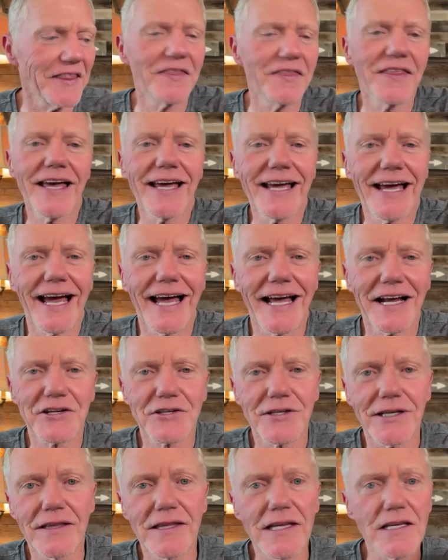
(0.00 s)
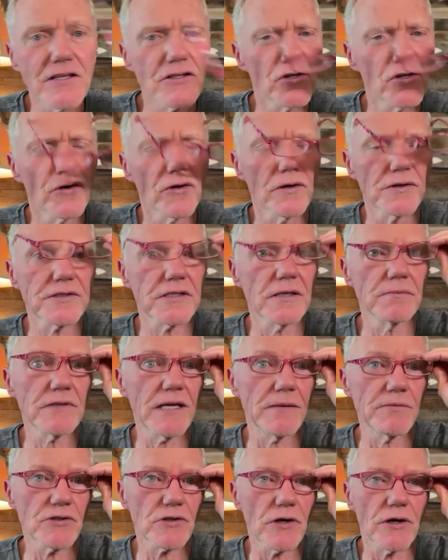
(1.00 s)
they actually, these girls
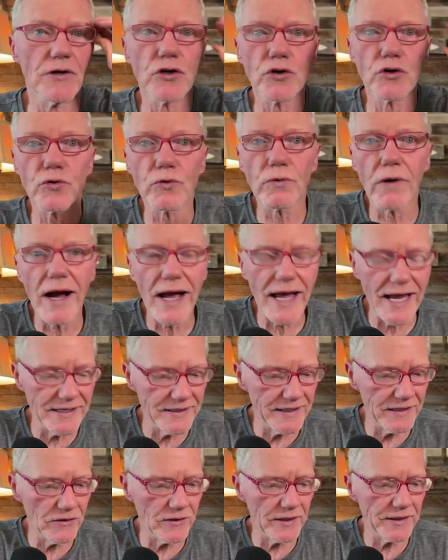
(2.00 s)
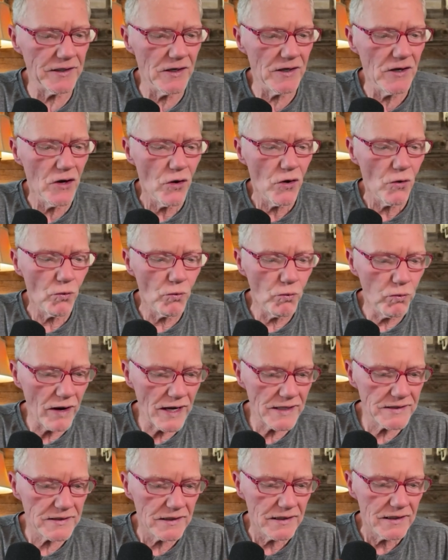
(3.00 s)
sometimes start crying. They go like,
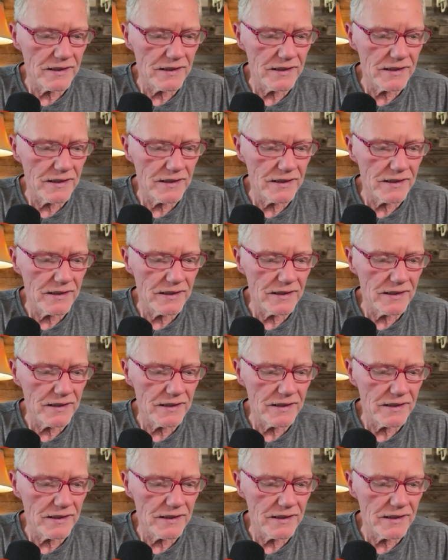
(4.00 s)
what?